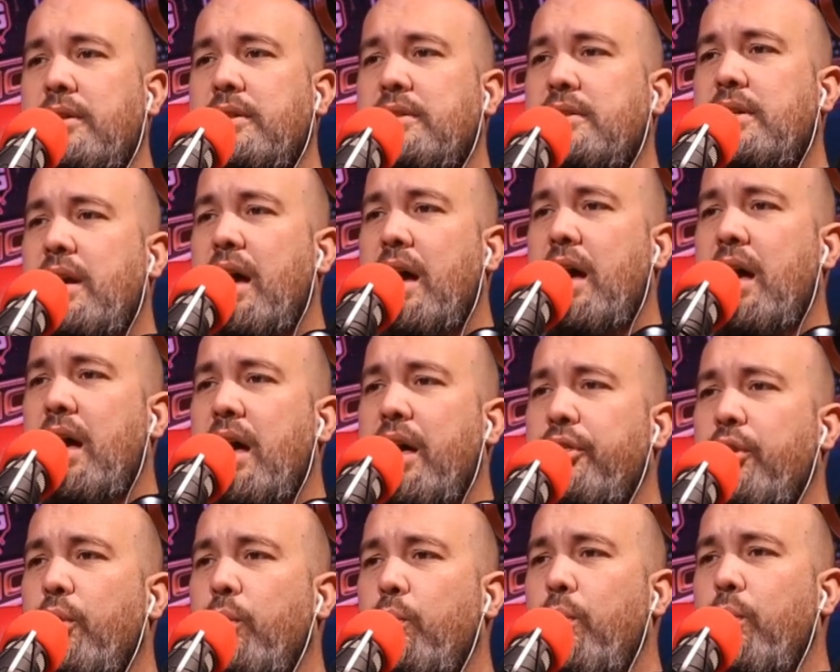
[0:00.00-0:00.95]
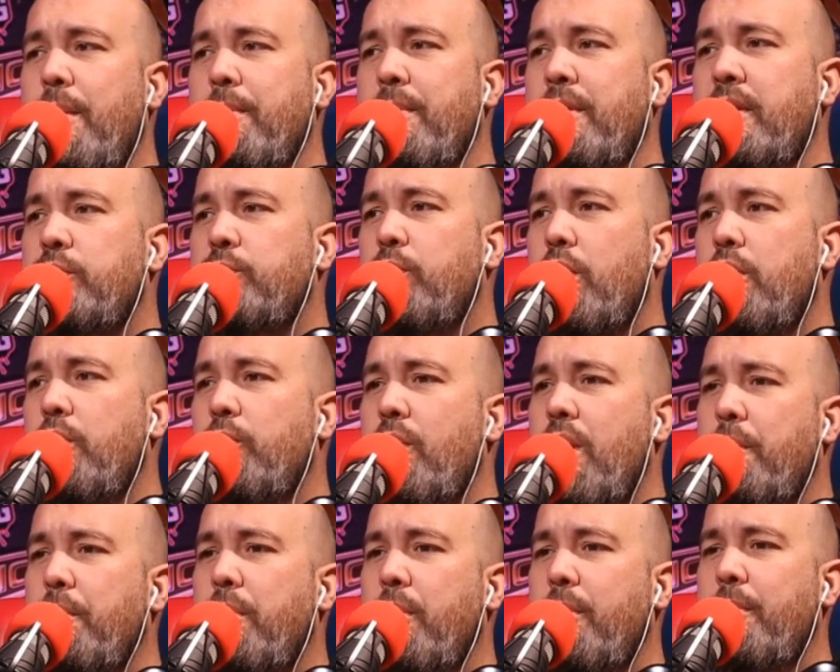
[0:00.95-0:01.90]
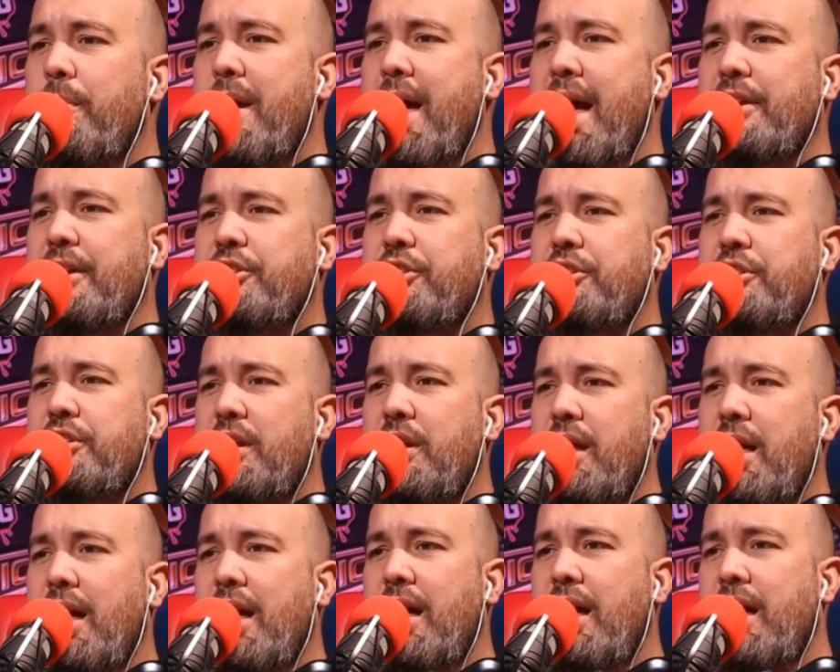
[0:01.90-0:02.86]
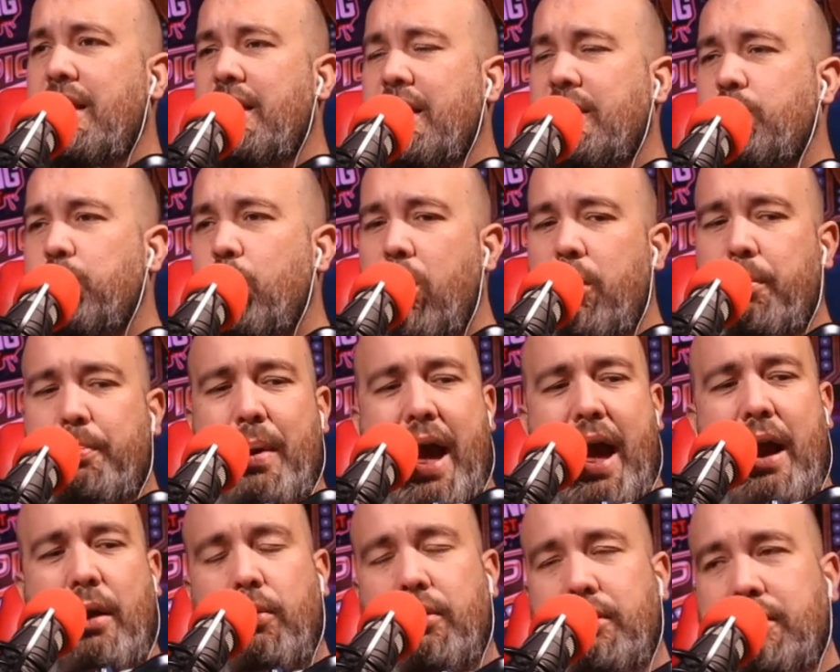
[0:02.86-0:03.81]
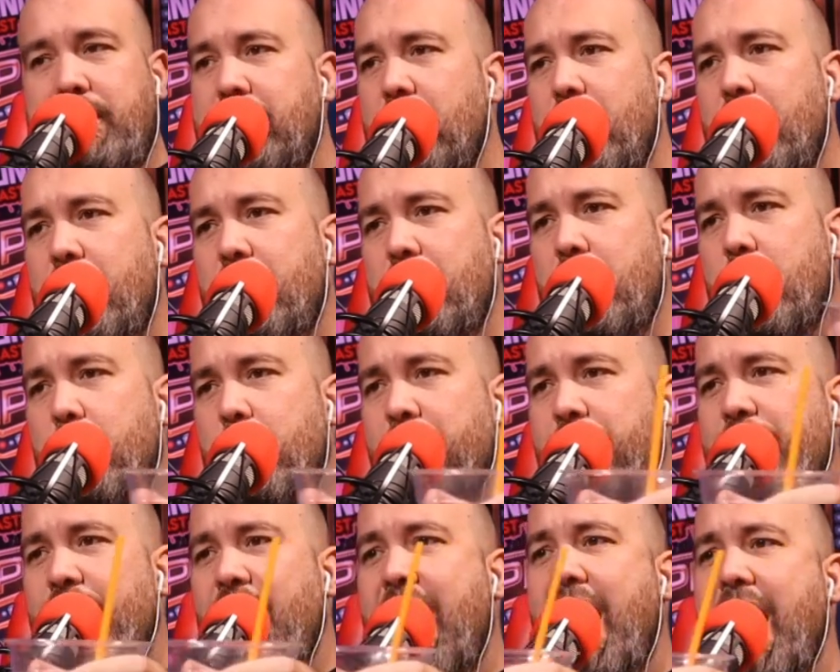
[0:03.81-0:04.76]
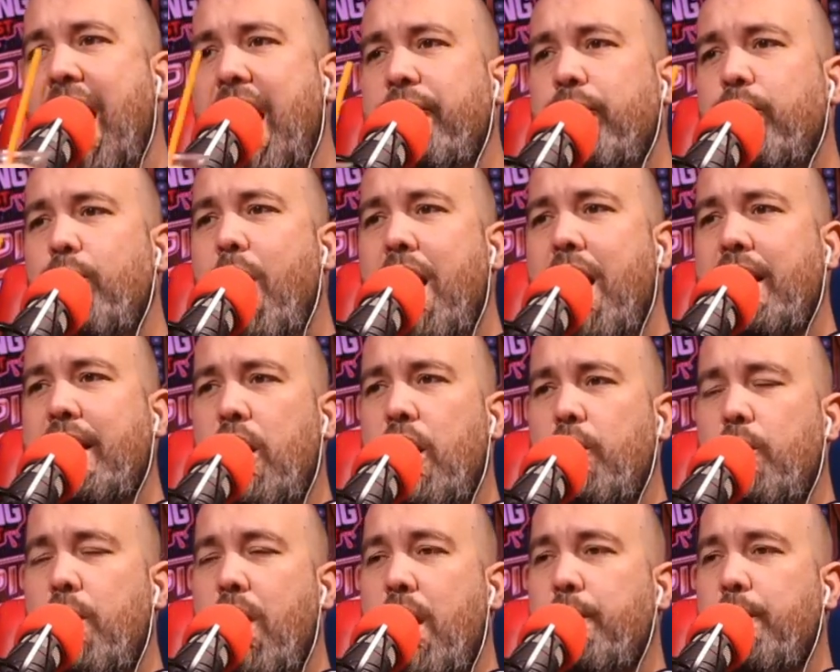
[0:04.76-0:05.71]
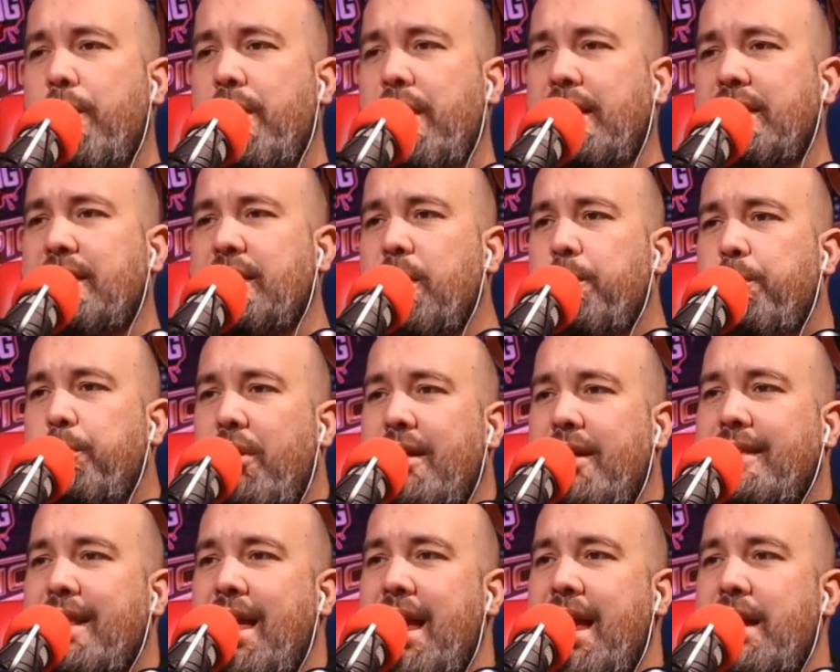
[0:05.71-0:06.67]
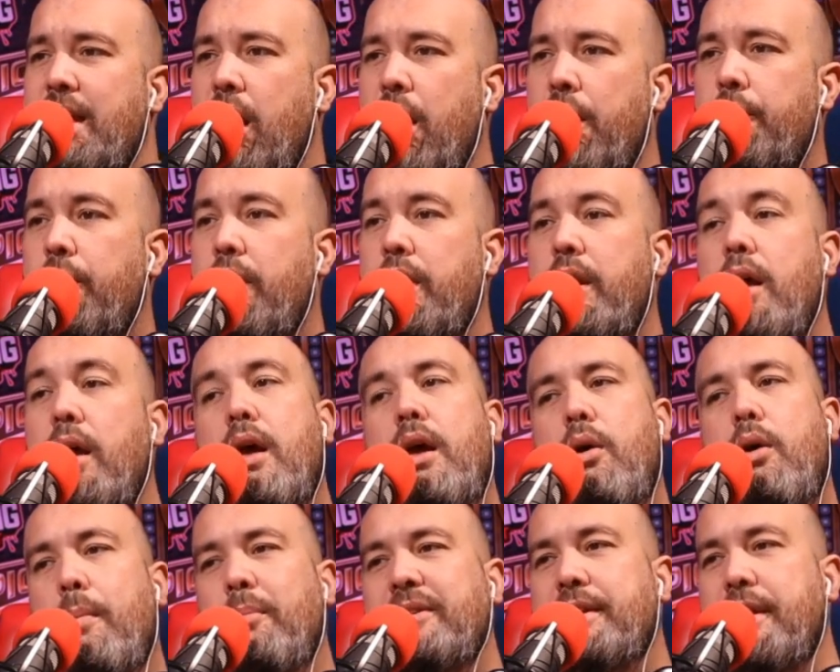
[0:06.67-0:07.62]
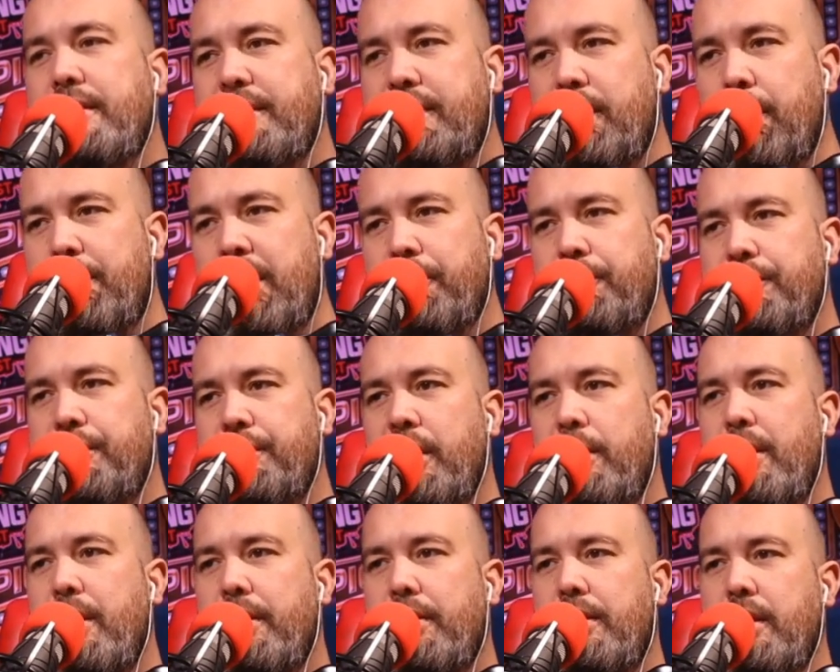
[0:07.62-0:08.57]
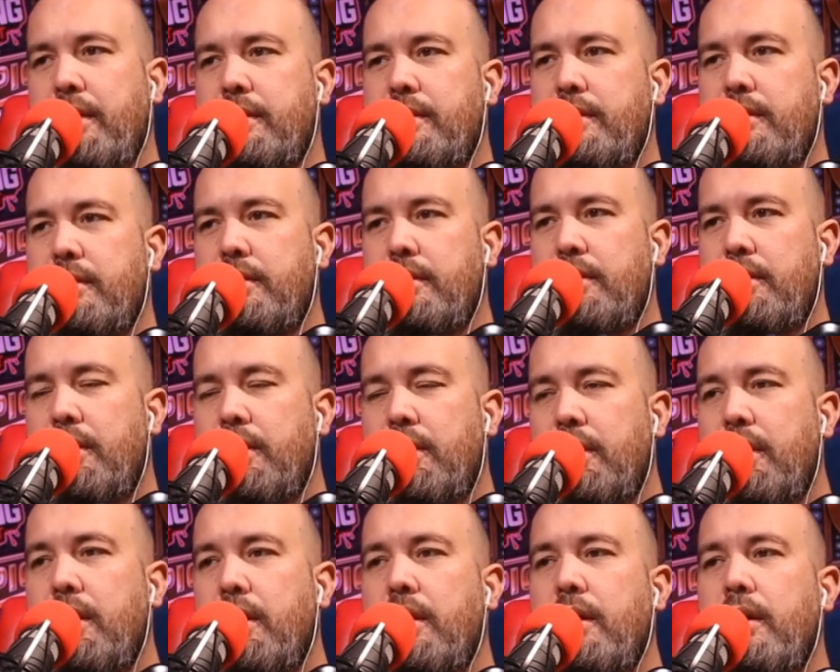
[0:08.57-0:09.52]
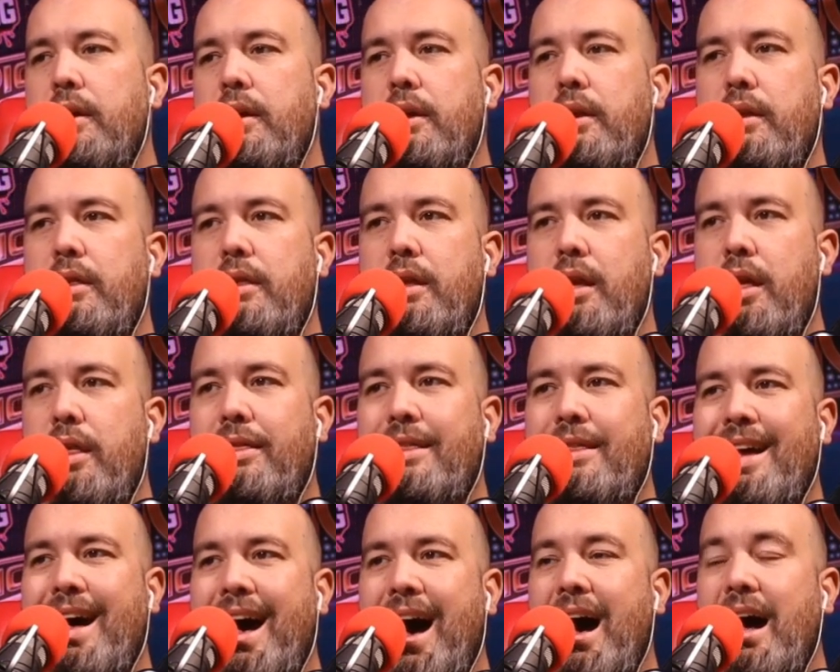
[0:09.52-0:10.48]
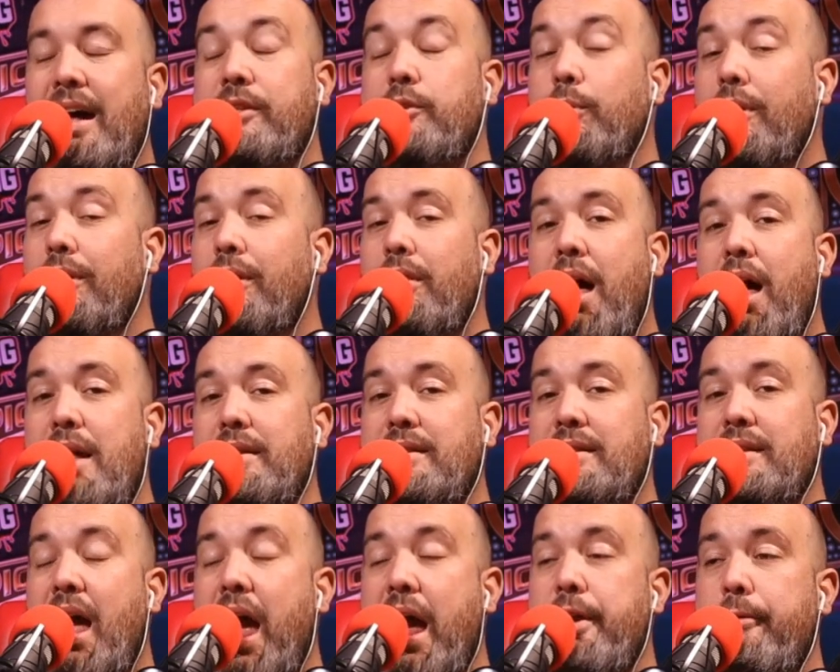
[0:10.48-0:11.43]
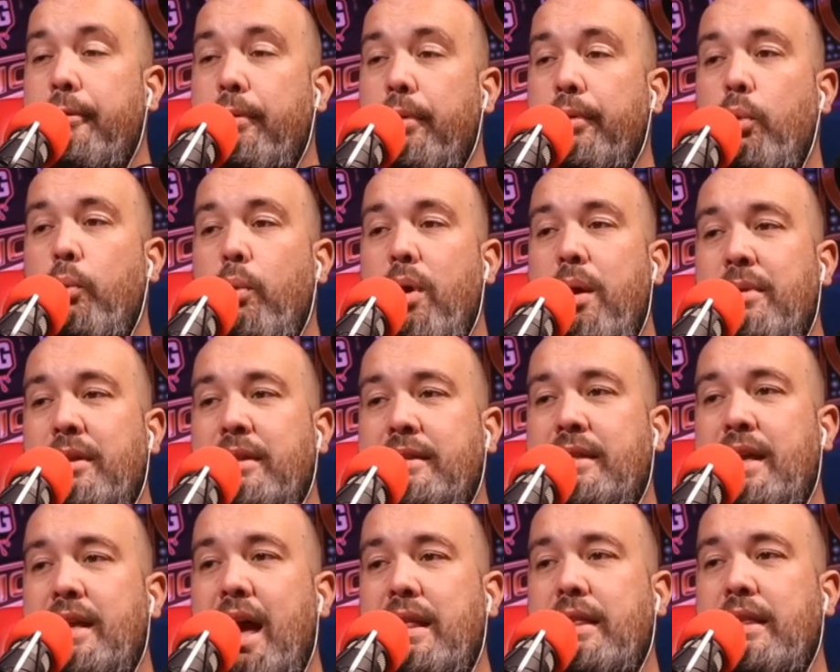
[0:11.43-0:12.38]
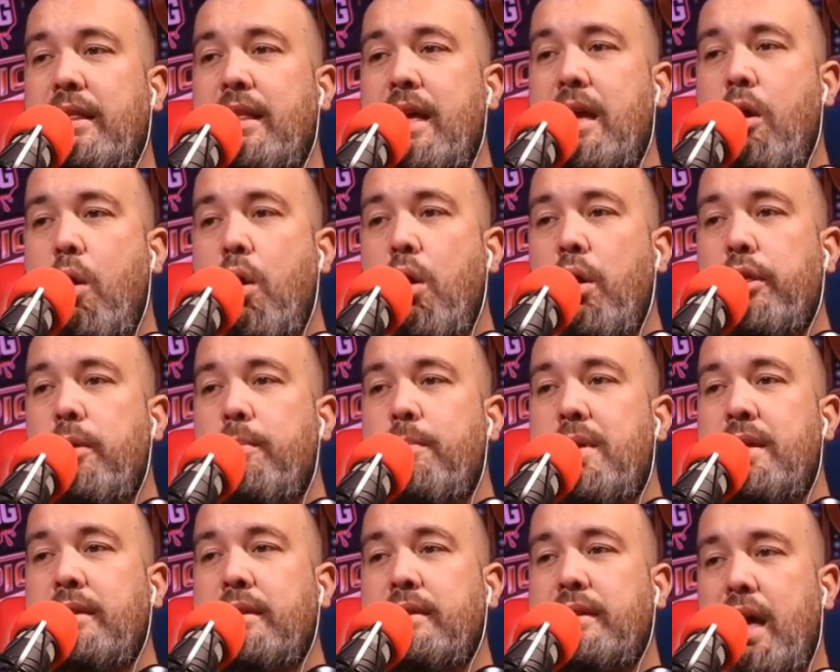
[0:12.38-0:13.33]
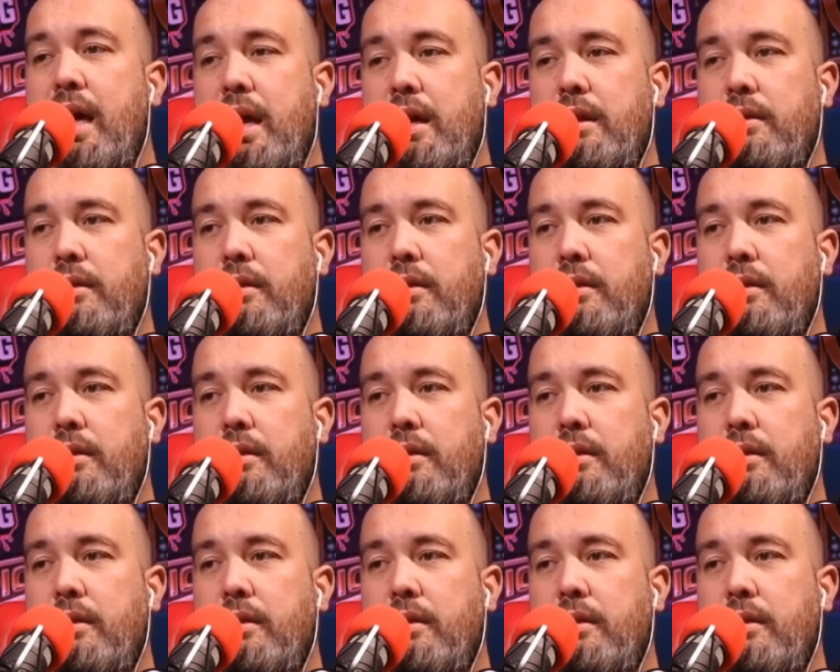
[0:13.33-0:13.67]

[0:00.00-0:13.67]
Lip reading: The Women's Royal Rumble match, let's work backwards here. Number 5, Raquel Rodriguez at plus 800. I'm going to tell you something interesting about this. The odds are a lot tighter on the women's side than they are on the men's side.